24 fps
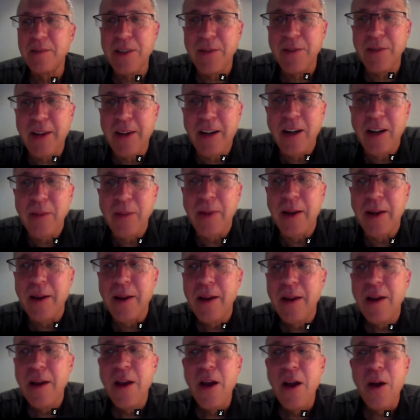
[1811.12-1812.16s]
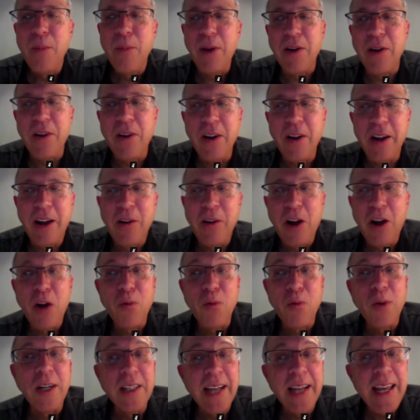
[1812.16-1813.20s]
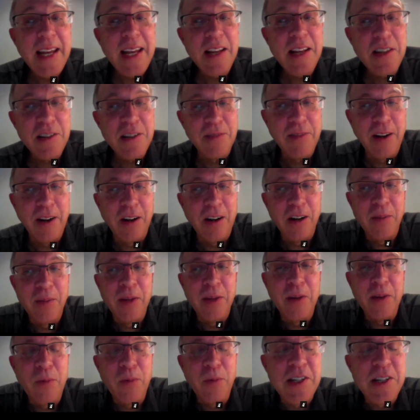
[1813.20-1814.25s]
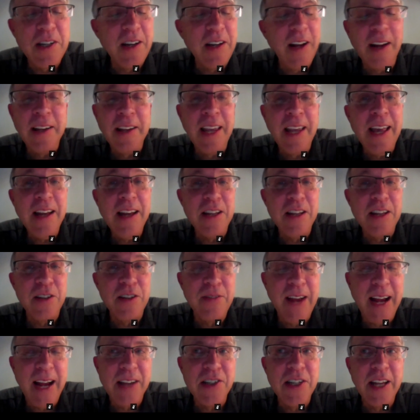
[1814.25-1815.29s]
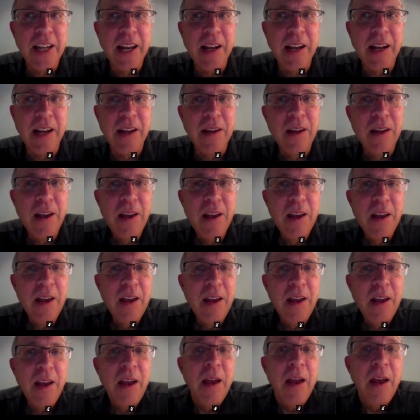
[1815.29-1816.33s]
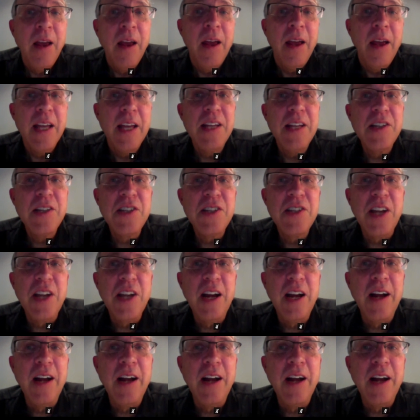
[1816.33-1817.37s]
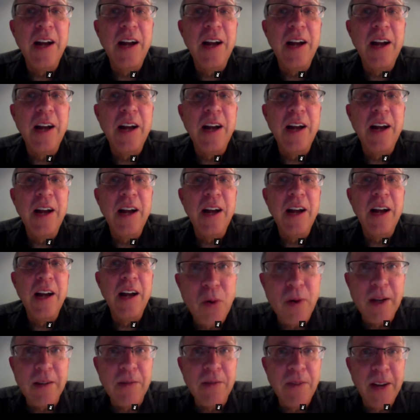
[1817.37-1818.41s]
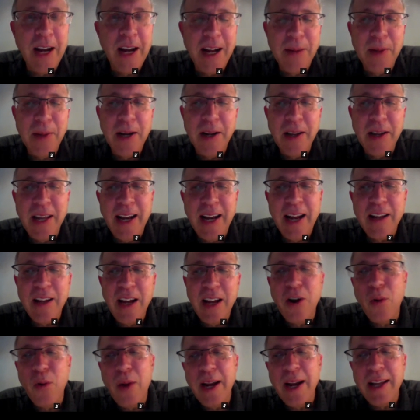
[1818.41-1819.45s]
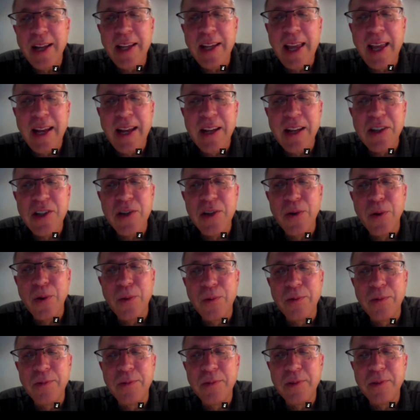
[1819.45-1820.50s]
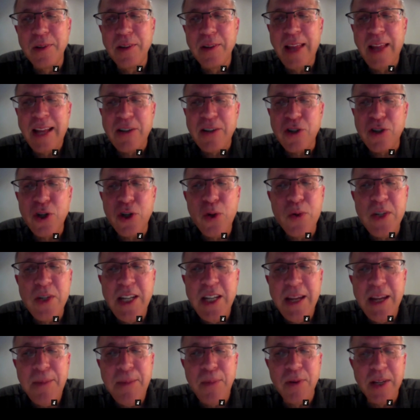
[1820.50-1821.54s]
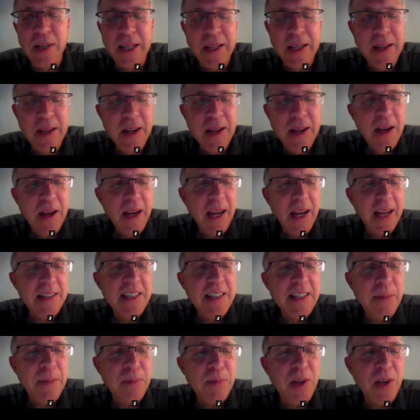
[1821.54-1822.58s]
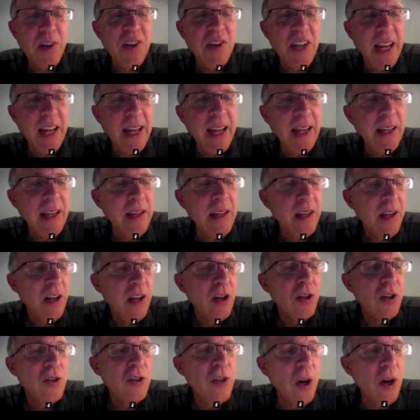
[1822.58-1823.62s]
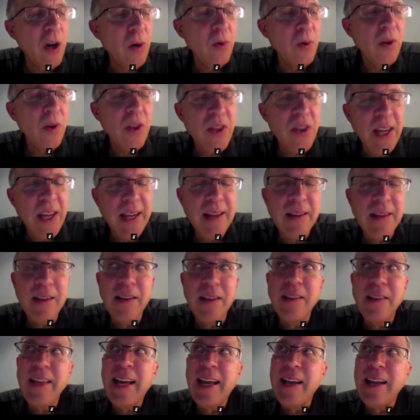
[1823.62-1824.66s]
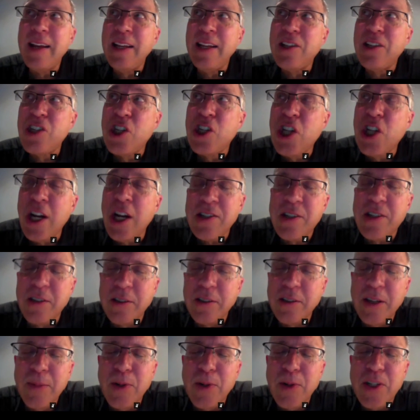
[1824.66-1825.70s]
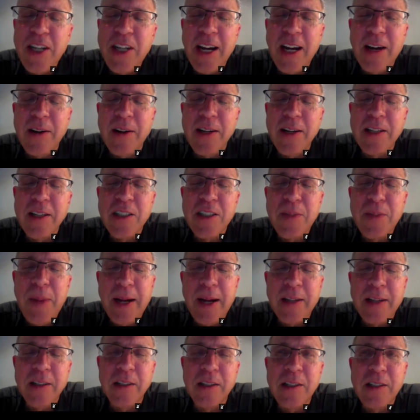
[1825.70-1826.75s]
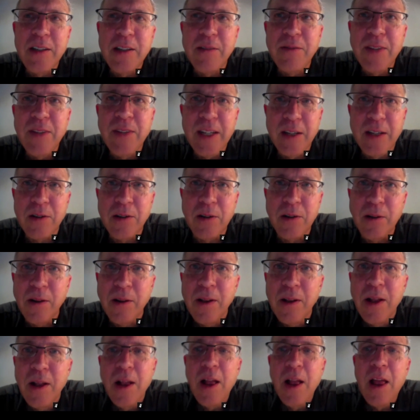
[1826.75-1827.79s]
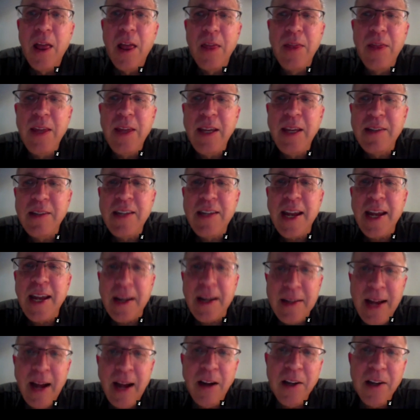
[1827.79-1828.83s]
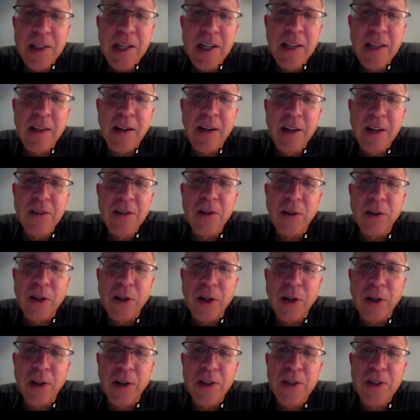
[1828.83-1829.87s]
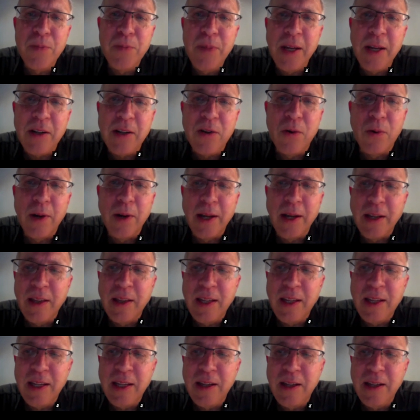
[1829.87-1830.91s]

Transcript: development. But a related development, which again is fascinating, is the whole Bitcoin phenomena. And I don't want to get into that too deeply, except to say, don't think that it's just a libertarian speculative vehicle. The technology that undergirds Bitcoin,